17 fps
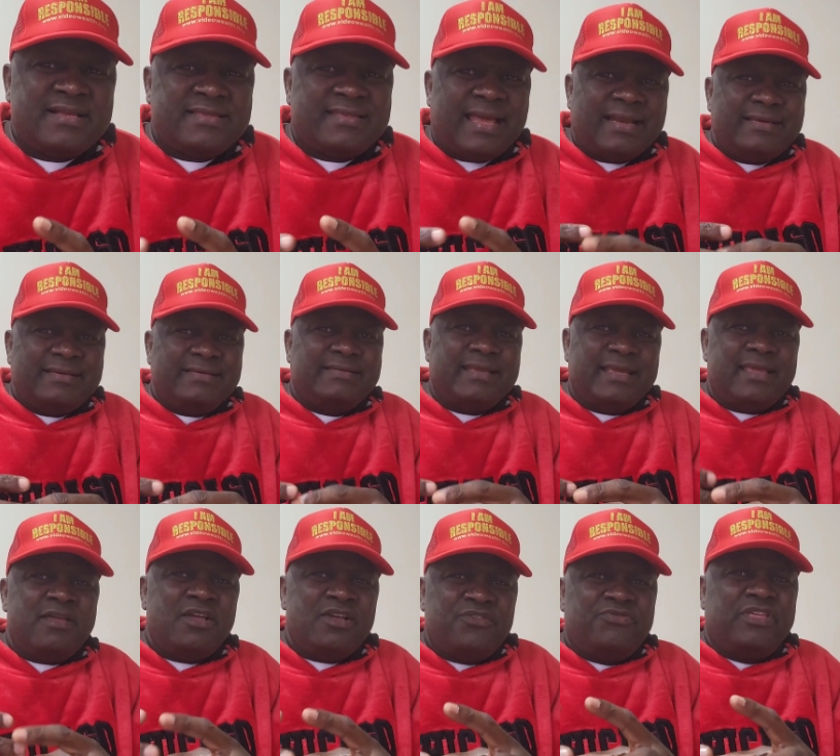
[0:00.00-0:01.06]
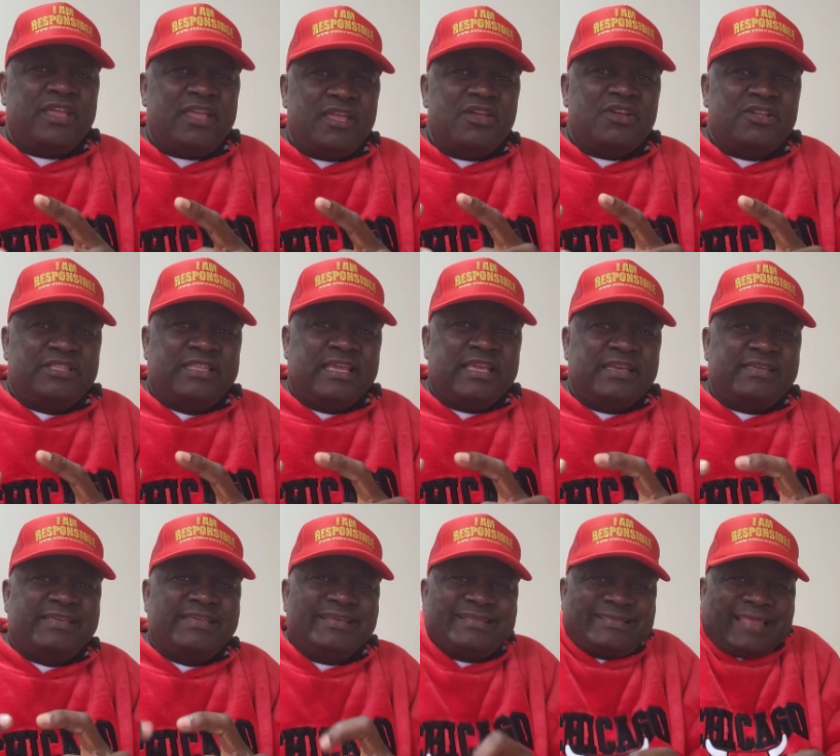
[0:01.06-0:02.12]
that the, the, the
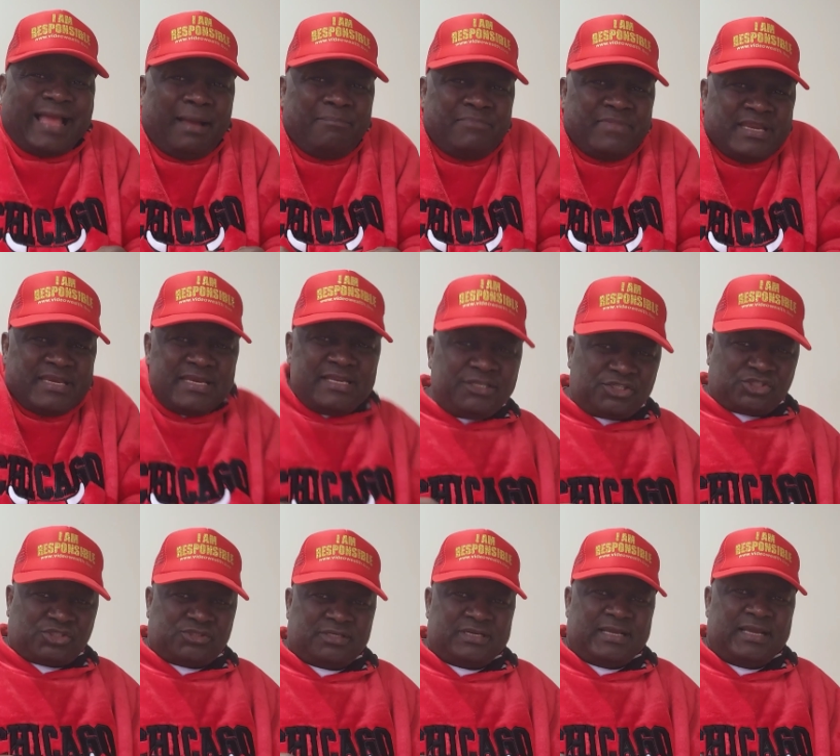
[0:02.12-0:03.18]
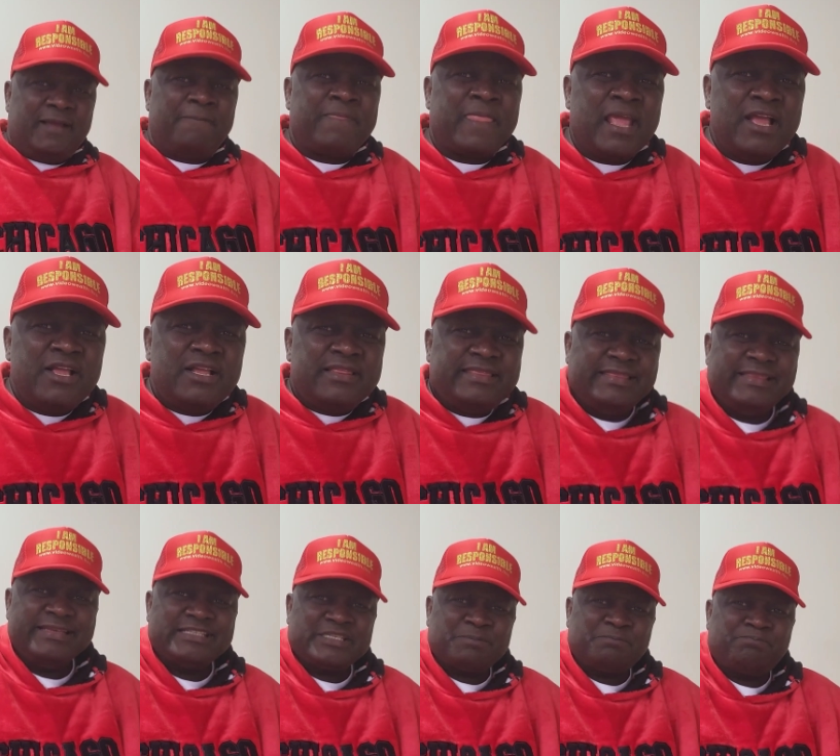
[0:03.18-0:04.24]
determination,
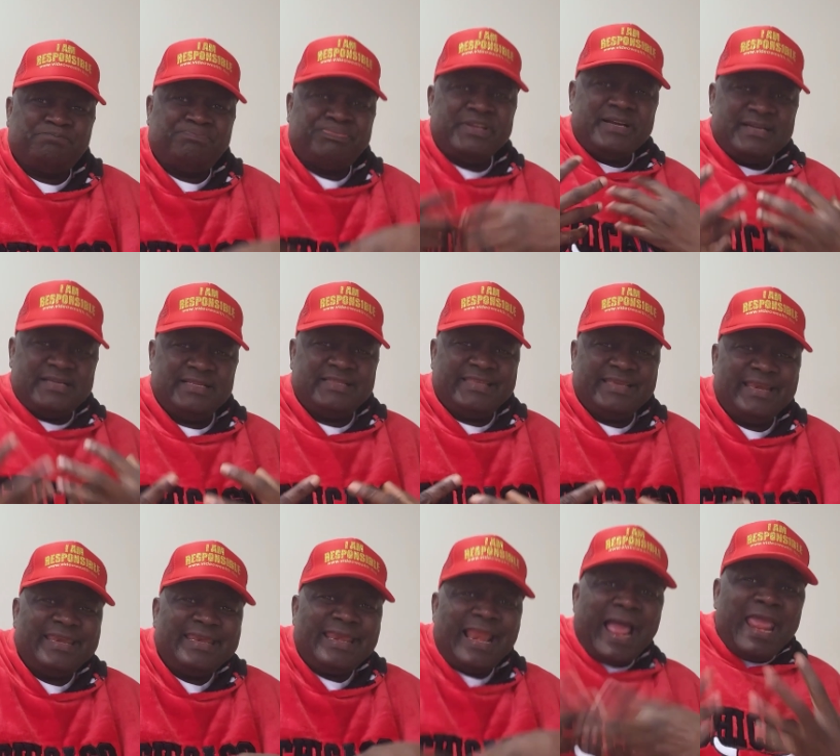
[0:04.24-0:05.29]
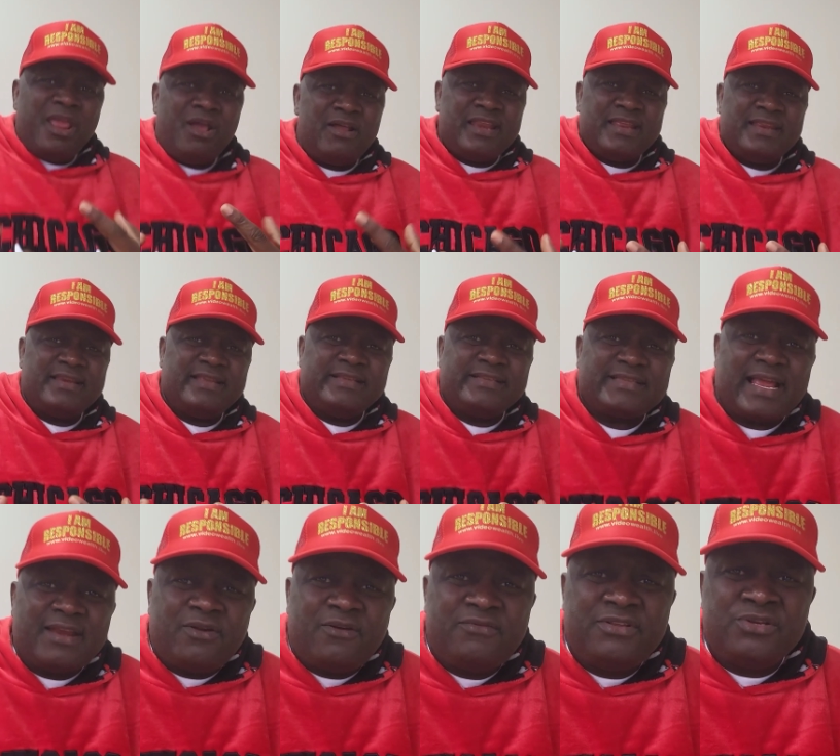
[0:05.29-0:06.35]
the spirit, the lion in the
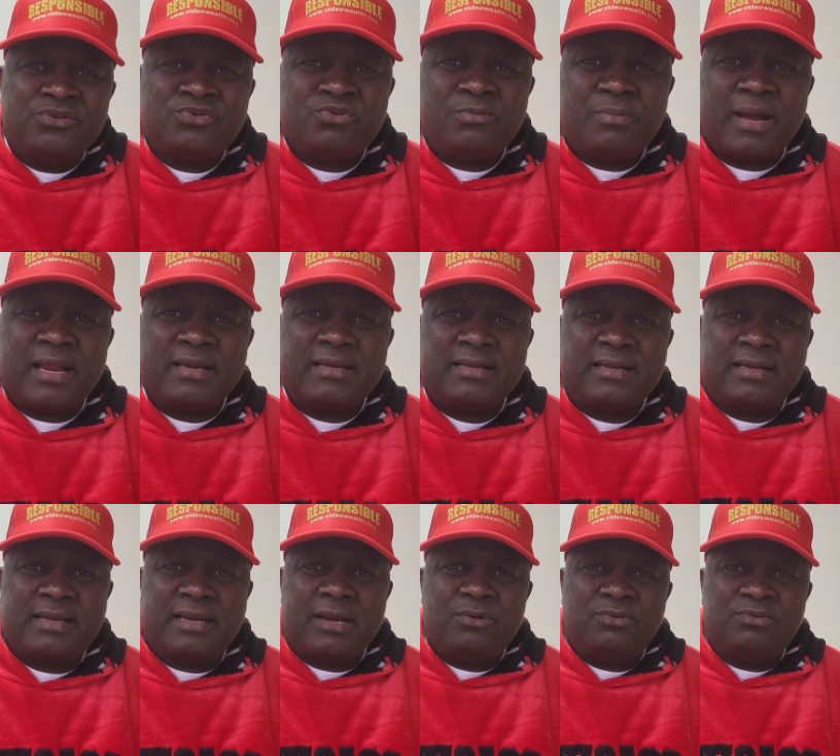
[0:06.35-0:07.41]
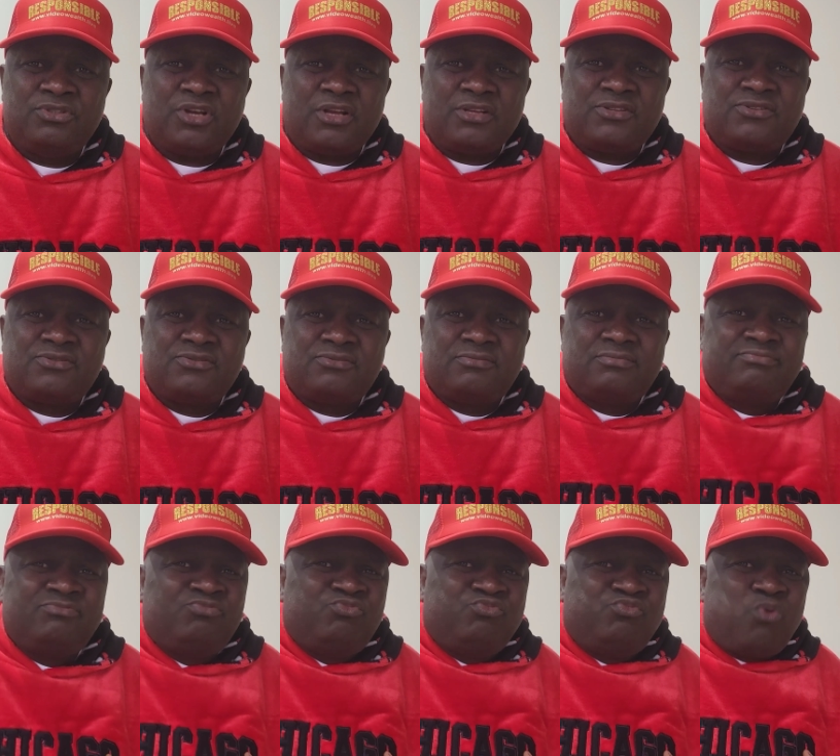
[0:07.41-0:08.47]
inside of this woman grew, just
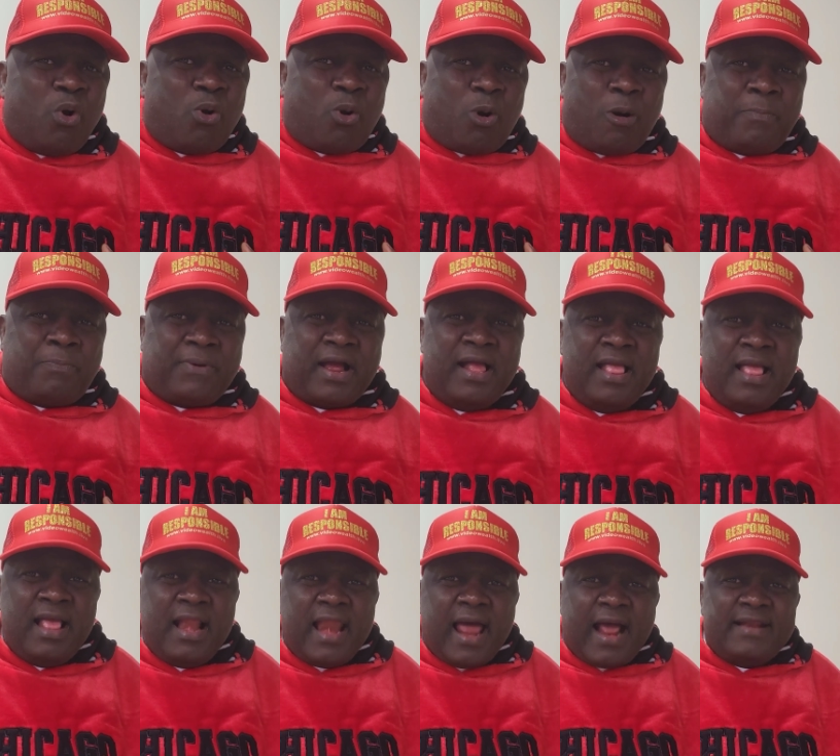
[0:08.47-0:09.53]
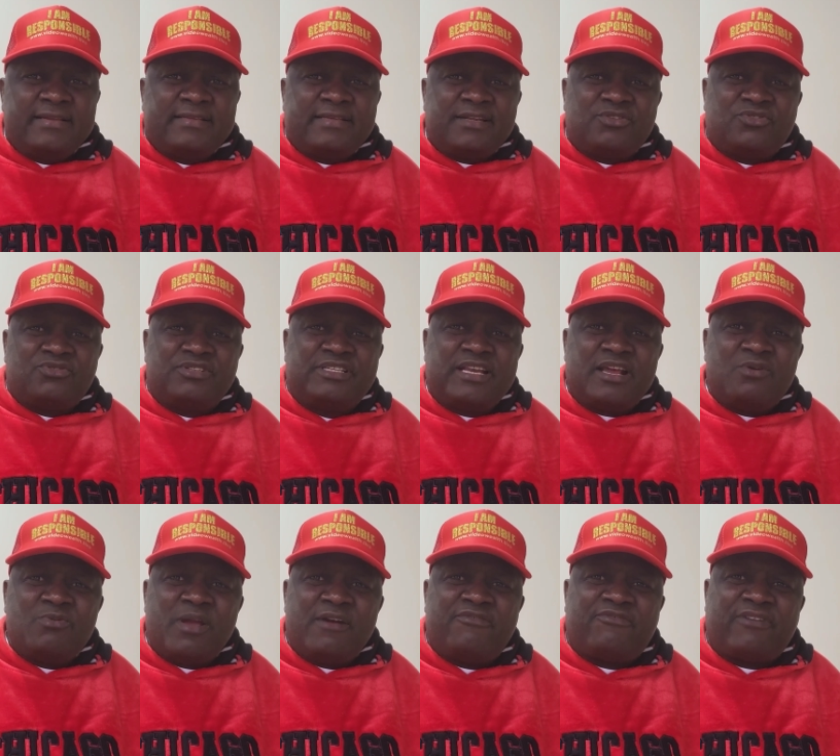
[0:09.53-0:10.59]
woke up and said, Today
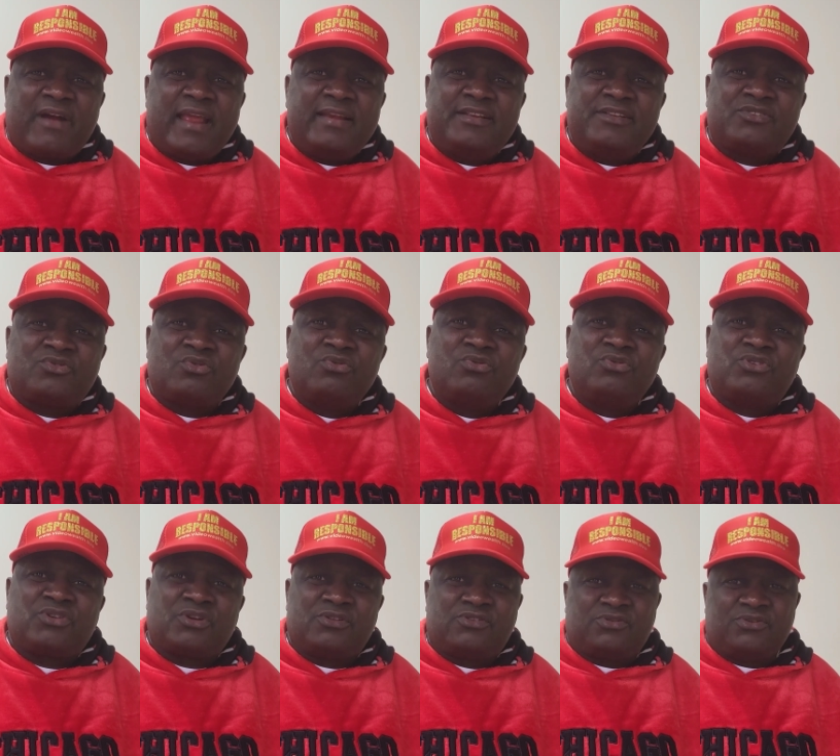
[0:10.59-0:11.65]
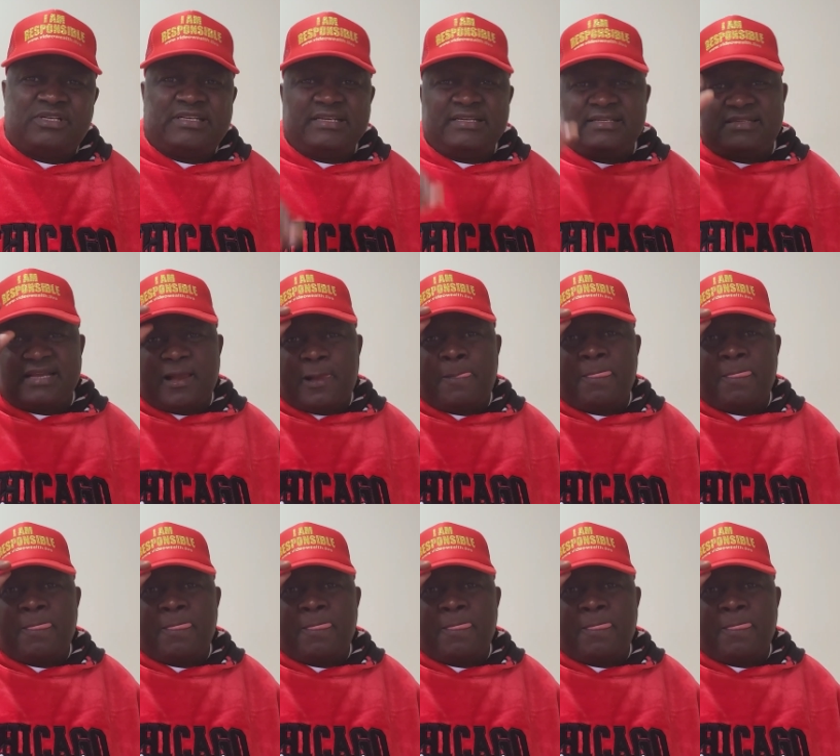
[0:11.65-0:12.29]
we are finding solution to this.